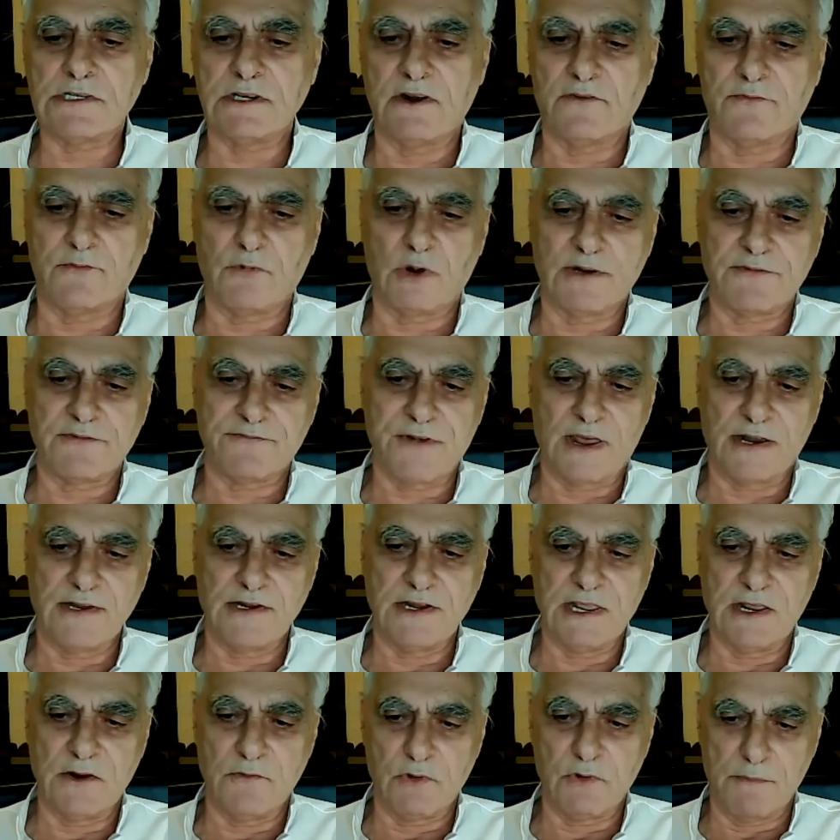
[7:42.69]
and of what
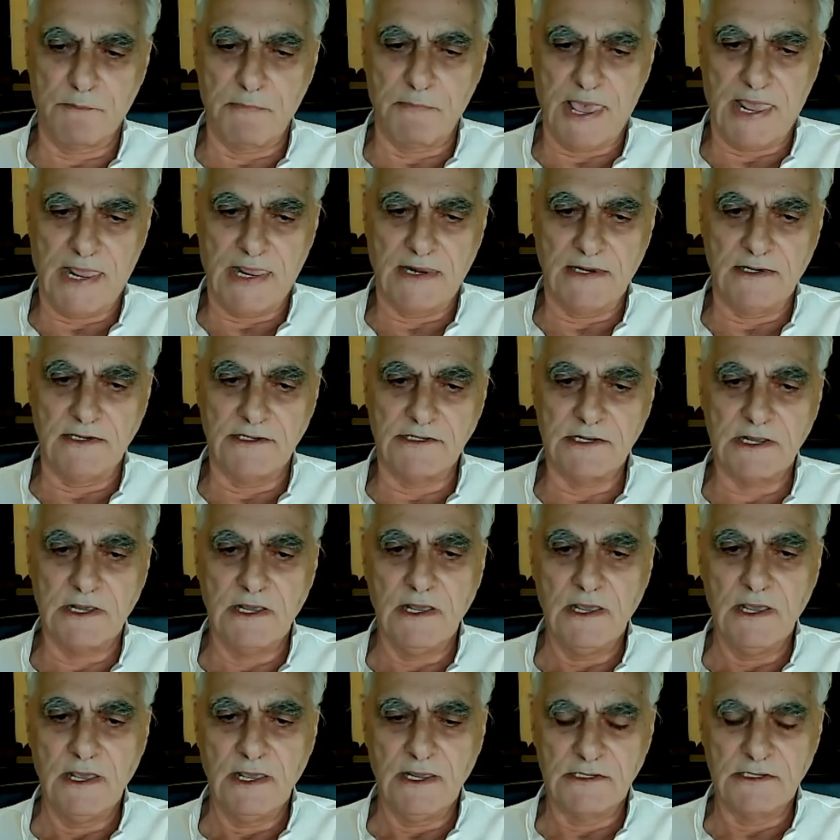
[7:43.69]
funding remains
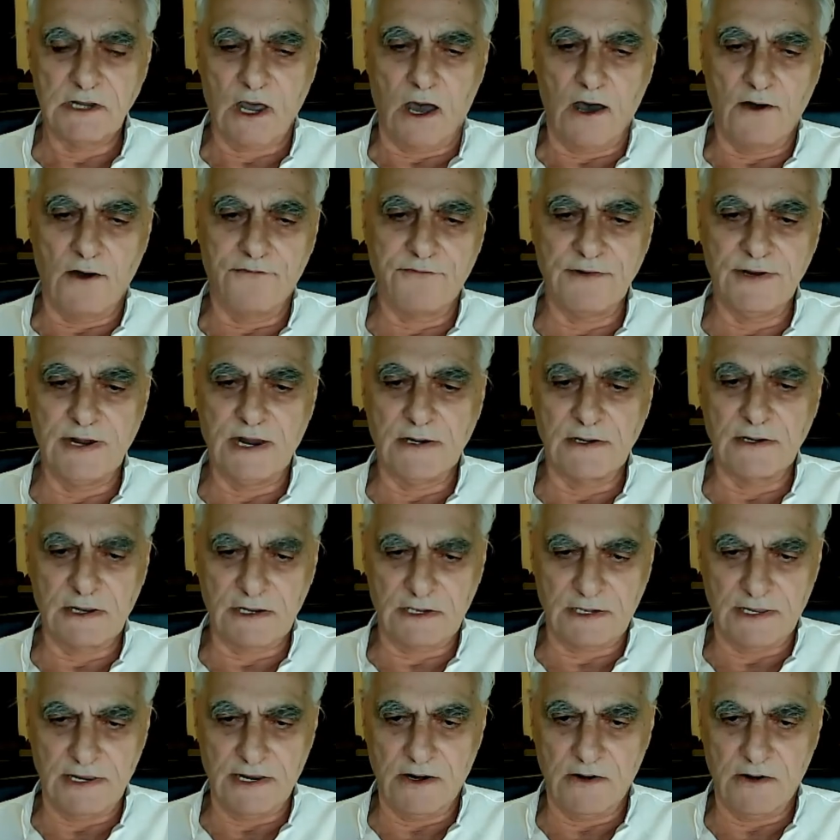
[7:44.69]
is often
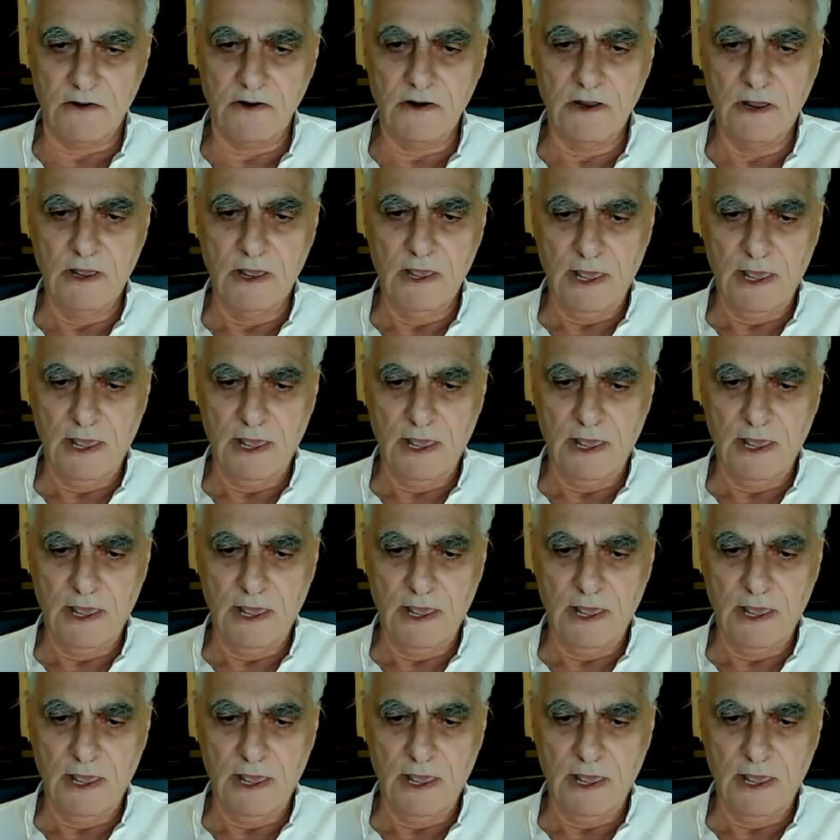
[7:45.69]
unclear